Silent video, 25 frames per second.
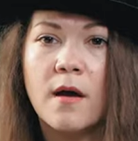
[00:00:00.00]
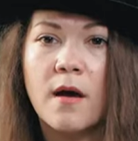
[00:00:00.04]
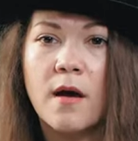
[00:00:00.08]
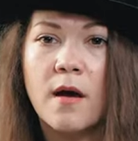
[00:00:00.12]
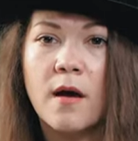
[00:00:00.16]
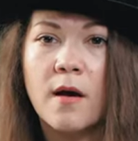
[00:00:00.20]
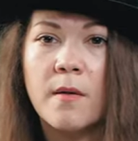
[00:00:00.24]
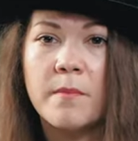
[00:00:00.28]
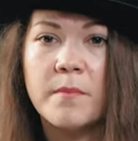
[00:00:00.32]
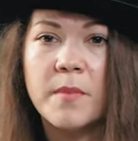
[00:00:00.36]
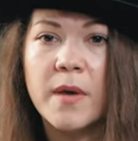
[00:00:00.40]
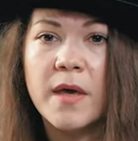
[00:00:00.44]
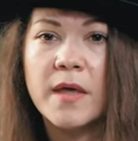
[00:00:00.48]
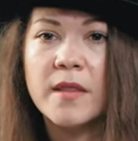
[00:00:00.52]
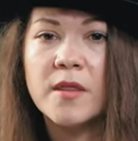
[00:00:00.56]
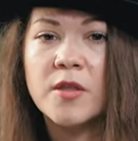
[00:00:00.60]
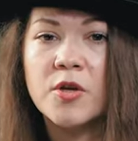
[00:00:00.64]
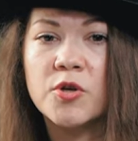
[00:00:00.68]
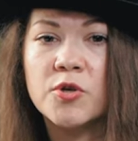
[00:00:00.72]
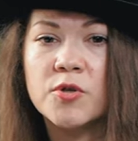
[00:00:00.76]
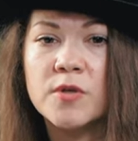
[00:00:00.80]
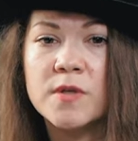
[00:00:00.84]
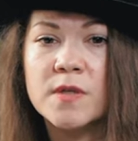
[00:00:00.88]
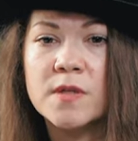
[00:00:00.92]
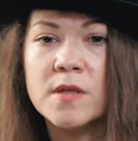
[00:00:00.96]
um, and
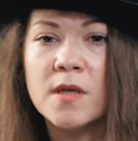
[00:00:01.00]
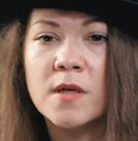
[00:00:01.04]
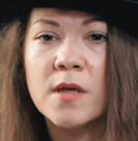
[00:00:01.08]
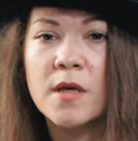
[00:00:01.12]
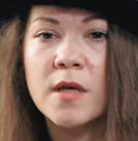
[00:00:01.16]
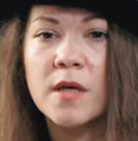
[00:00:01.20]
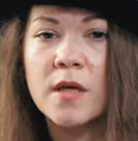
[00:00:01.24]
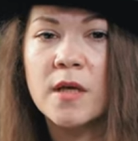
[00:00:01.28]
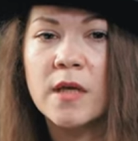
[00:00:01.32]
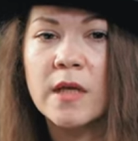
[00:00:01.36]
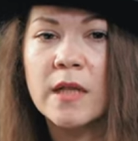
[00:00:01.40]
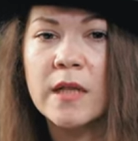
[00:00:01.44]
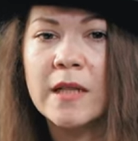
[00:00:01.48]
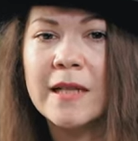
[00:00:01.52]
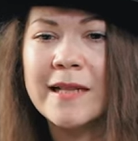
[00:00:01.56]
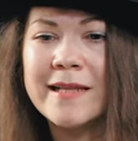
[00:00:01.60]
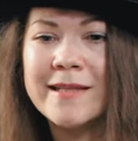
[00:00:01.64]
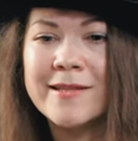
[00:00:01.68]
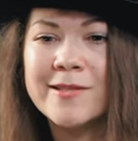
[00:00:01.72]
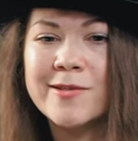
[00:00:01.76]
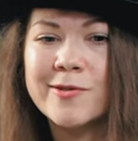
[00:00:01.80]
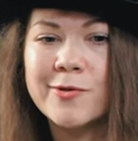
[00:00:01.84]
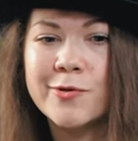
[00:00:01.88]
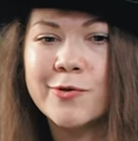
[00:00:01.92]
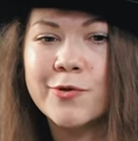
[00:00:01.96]
there's
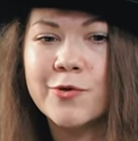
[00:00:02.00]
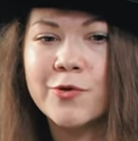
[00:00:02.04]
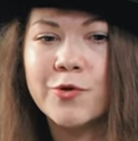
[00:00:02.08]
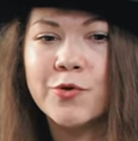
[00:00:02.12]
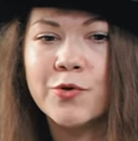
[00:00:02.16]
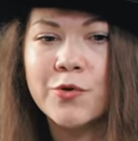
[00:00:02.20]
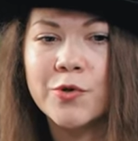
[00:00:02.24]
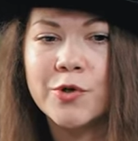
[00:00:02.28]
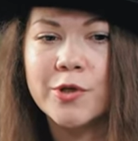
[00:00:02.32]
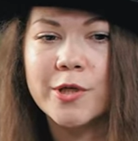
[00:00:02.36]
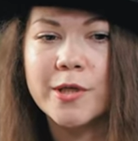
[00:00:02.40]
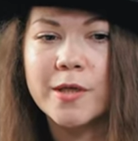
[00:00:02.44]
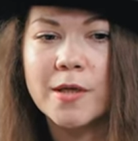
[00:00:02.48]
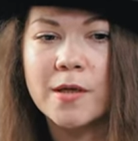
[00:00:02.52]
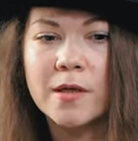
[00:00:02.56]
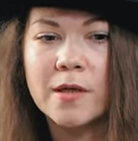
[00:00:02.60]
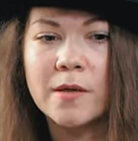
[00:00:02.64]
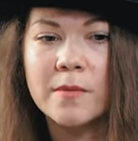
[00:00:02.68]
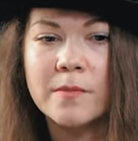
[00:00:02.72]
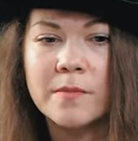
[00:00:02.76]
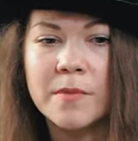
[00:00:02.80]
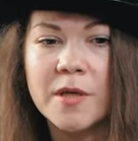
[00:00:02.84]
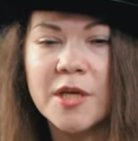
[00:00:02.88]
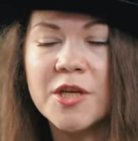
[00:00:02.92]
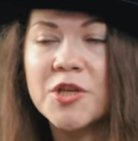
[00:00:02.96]
little
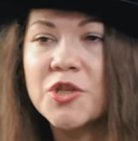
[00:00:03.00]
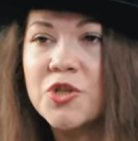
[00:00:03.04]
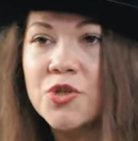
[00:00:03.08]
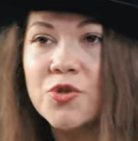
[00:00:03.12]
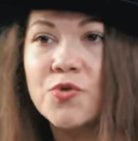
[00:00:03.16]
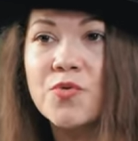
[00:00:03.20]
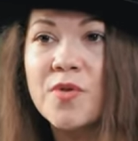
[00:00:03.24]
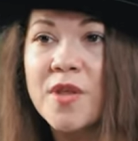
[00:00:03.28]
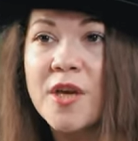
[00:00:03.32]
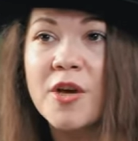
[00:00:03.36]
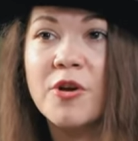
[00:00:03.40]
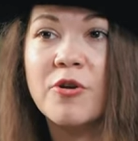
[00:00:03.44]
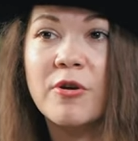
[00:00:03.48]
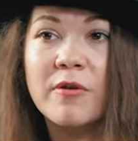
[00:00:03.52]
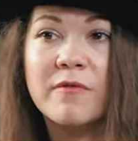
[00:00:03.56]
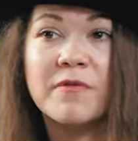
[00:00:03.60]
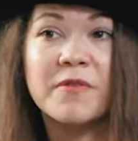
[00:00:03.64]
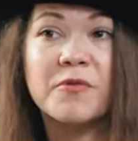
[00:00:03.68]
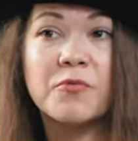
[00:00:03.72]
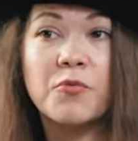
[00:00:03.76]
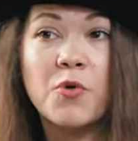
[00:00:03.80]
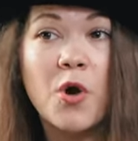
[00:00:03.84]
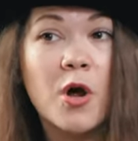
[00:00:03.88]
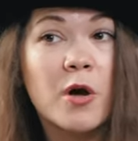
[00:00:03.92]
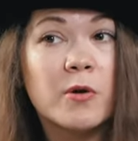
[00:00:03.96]
um, issue there of
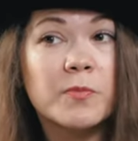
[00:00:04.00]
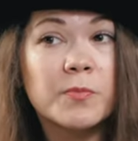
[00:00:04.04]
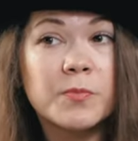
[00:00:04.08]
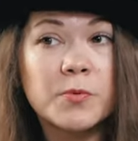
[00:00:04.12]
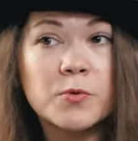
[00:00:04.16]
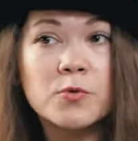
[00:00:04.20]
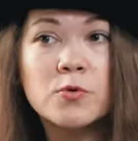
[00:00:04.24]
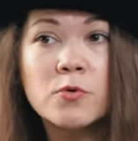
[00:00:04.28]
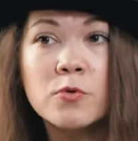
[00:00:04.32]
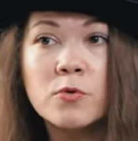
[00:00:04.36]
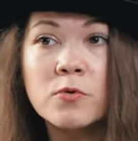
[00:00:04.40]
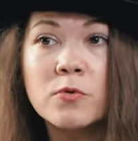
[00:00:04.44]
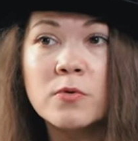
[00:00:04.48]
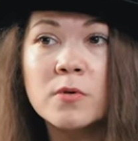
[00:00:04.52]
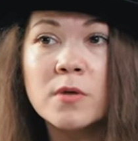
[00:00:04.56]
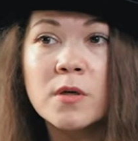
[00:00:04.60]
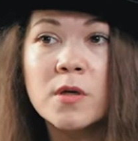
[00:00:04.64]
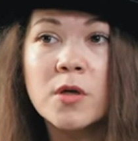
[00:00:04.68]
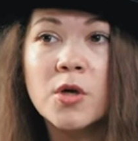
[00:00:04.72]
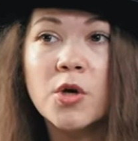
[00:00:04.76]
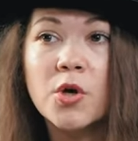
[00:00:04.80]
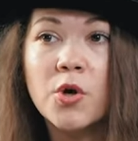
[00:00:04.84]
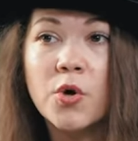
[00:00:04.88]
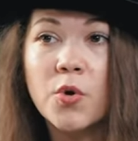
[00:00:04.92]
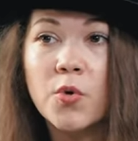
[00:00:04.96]
a rug pull
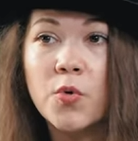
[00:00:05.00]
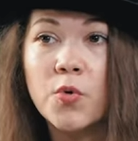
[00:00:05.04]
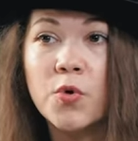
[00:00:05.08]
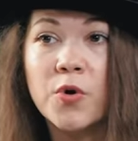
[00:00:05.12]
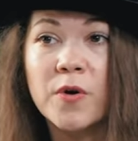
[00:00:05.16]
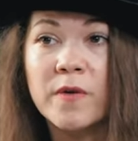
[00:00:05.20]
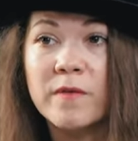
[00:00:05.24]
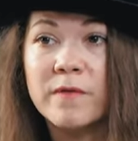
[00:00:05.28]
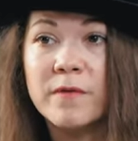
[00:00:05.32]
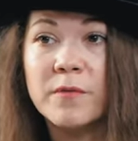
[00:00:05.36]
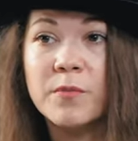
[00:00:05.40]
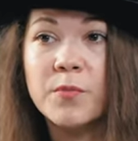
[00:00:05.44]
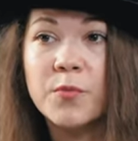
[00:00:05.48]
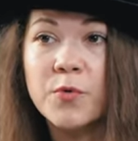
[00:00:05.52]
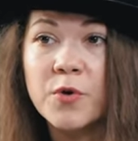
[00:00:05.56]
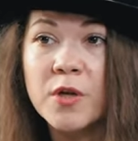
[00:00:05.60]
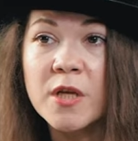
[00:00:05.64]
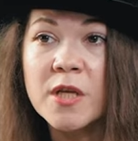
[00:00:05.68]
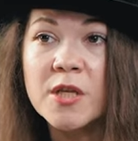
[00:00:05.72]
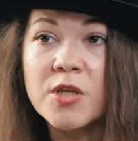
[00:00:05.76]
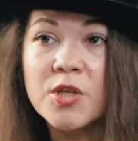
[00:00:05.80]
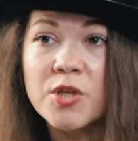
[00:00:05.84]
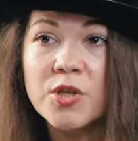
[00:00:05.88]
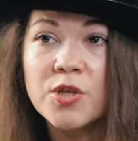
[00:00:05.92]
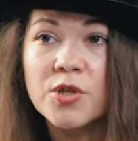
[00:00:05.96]
or of a
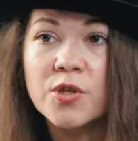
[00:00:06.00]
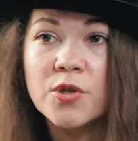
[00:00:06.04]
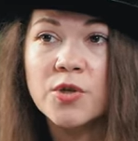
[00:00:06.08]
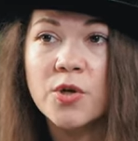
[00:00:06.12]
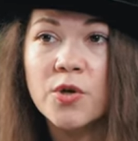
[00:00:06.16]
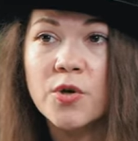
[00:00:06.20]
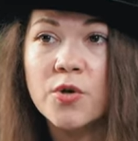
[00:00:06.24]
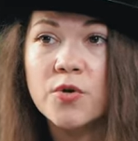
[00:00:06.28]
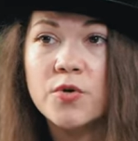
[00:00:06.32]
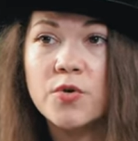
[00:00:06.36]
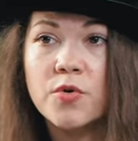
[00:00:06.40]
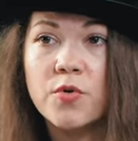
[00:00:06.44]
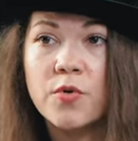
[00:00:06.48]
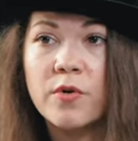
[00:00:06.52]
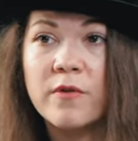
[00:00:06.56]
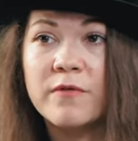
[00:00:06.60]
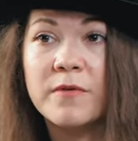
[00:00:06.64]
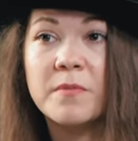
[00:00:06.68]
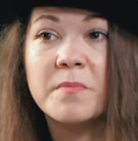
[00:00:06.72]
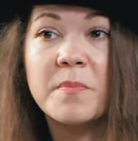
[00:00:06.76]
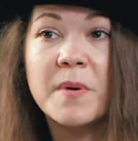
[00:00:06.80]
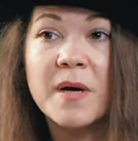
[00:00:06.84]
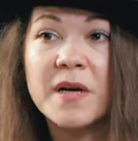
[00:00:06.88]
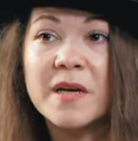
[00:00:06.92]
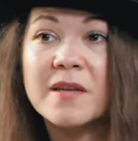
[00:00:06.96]
breach or of
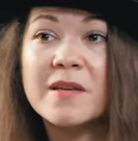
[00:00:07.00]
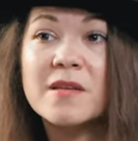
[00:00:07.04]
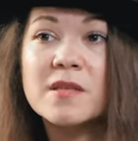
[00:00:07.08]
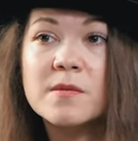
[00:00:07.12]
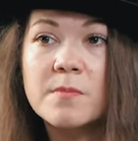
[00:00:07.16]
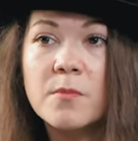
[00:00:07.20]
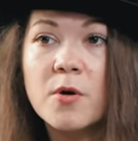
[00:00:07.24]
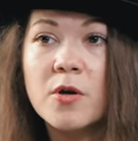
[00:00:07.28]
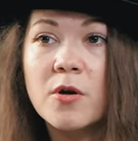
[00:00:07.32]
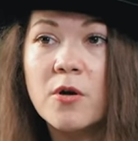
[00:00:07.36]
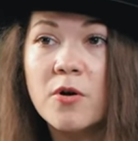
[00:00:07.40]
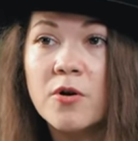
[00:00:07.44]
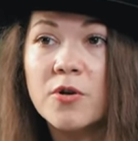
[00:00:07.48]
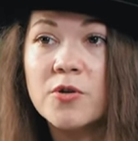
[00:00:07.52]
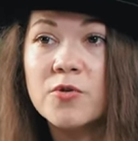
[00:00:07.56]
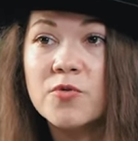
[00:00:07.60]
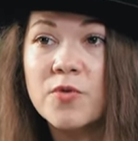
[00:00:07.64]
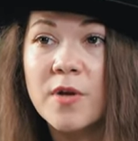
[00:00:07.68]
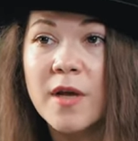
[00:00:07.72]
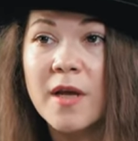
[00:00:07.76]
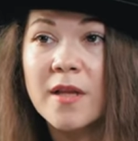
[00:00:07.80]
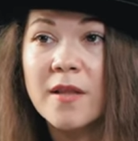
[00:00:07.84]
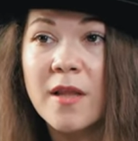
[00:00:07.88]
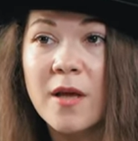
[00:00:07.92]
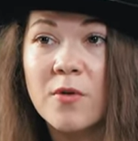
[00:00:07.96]
a bug in a smart
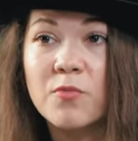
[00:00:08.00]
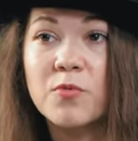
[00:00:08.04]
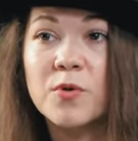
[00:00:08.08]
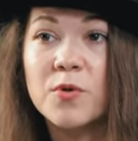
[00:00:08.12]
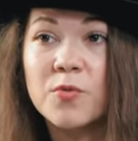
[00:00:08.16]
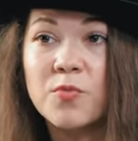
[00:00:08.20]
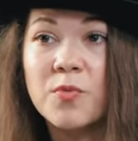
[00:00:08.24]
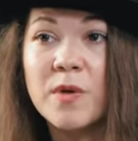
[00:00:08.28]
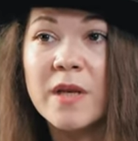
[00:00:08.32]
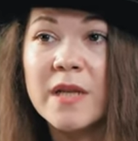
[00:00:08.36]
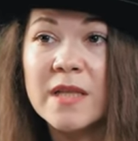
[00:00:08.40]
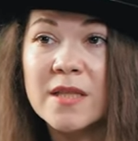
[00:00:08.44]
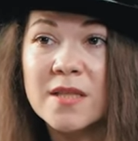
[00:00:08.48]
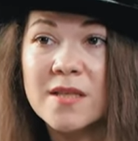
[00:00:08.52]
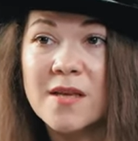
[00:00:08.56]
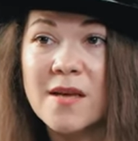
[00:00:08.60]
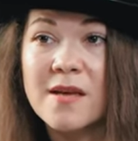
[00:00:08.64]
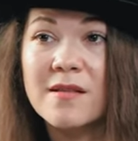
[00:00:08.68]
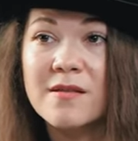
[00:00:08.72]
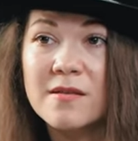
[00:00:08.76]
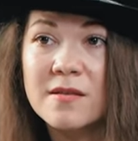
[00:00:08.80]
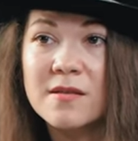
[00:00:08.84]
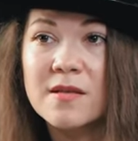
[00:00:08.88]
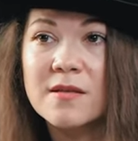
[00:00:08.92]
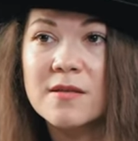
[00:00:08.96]
contract that would really
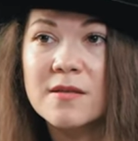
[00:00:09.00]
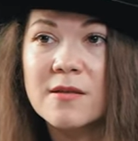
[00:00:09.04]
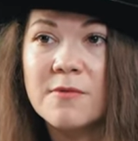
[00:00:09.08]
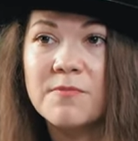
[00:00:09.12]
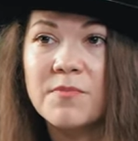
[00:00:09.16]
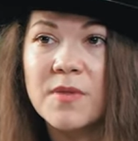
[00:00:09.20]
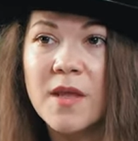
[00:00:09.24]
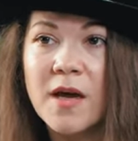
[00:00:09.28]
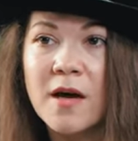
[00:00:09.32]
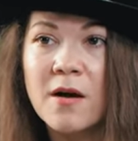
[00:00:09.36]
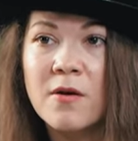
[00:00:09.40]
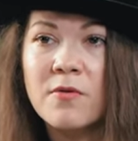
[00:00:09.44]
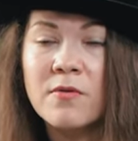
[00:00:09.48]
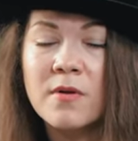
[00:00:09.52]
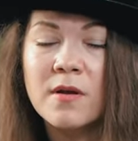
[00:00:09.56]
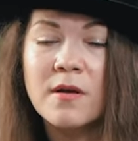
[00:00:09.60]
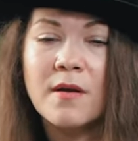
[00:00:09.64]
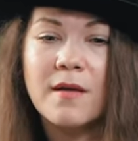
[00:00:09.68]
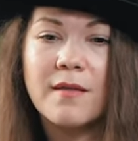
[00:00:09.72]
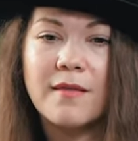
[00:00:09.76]
take the system down,